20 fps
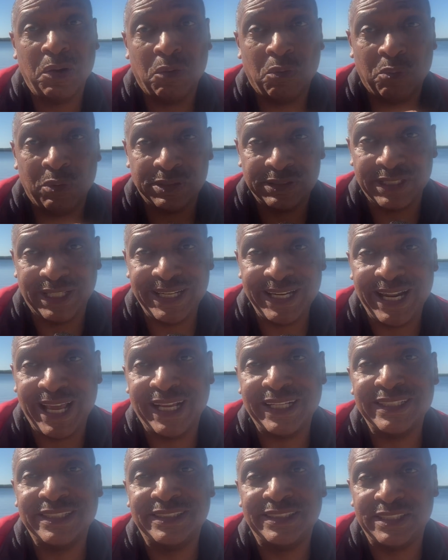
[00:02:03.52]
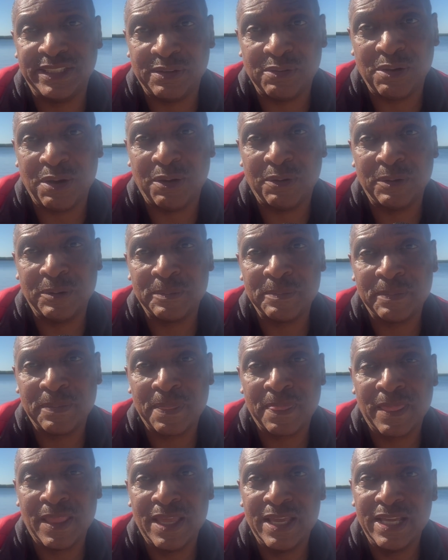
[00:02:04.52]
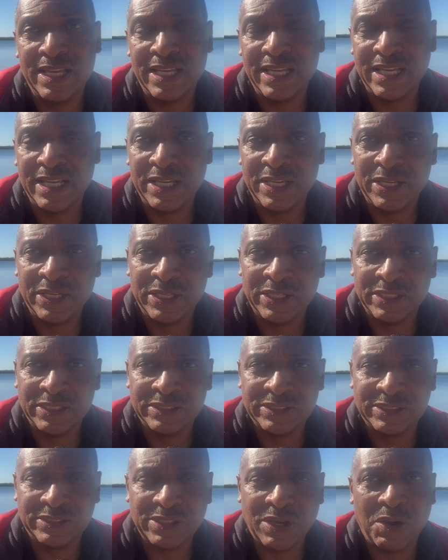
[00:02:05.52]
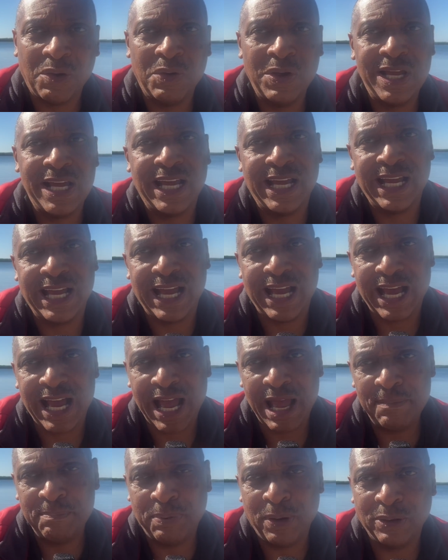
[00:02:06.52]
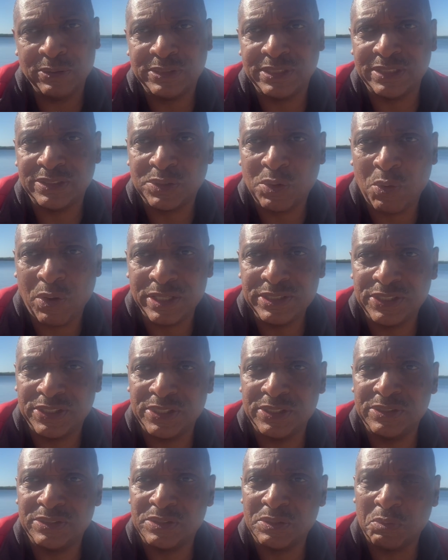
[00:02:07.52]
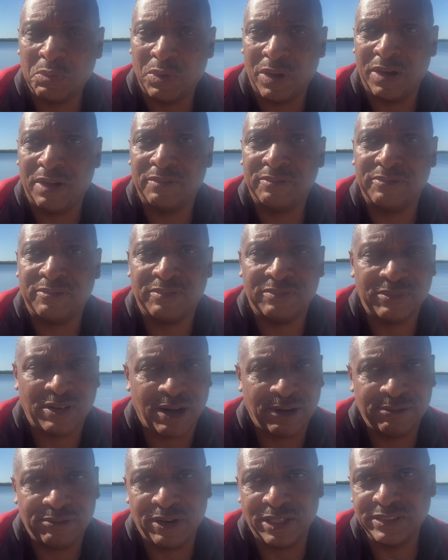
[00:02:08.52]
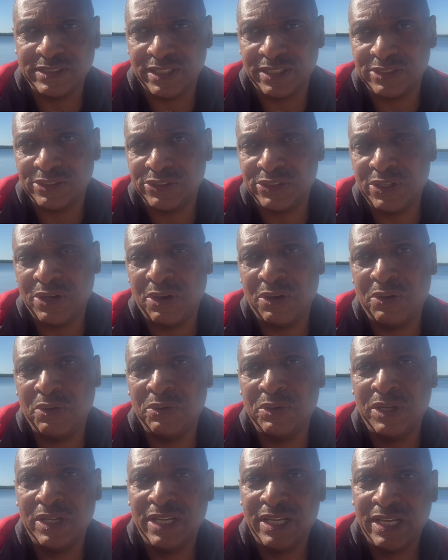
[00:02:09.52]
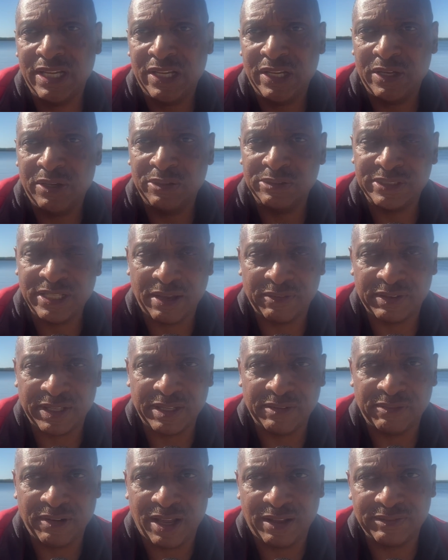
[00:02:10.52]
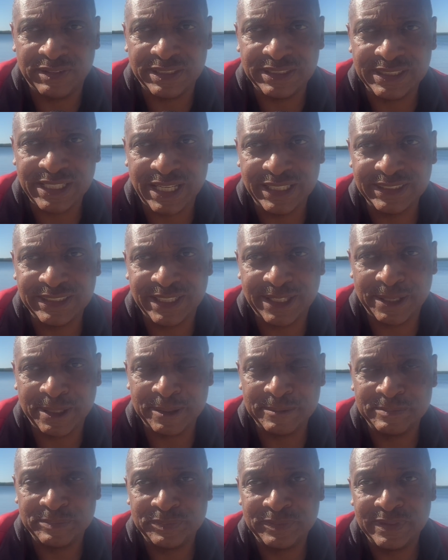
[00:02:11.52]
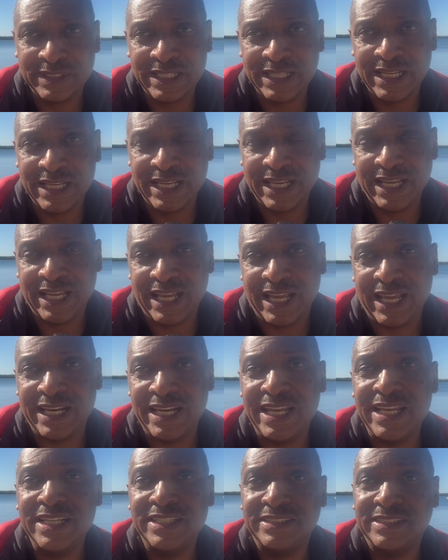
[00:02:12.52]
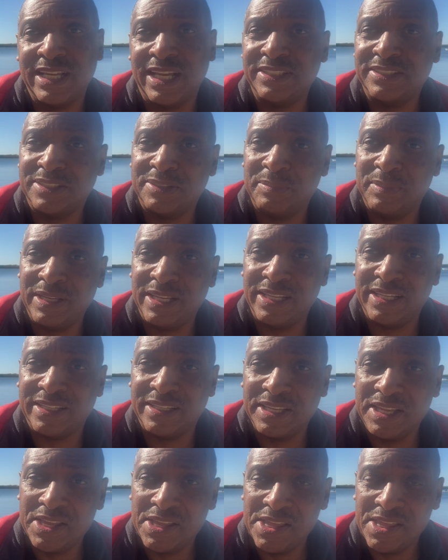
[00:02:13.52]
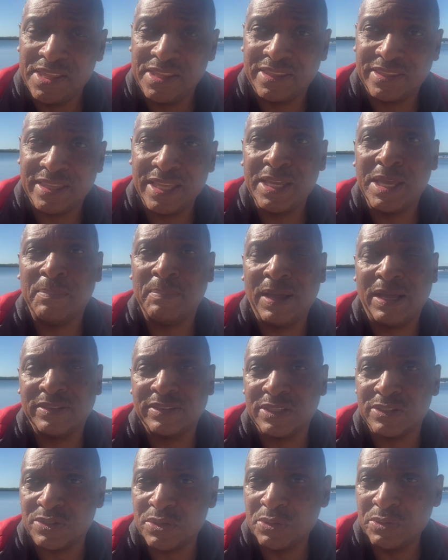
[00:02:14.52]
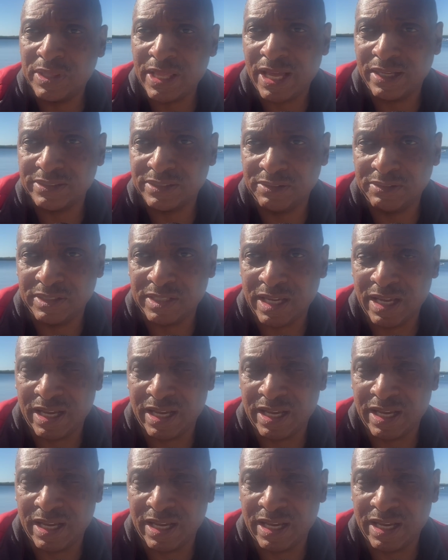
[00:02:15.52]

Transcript: was a net zero. So I posed this question to one of our friends of the show who's heavily involved in Tesla, and he said to me, think about the 2,000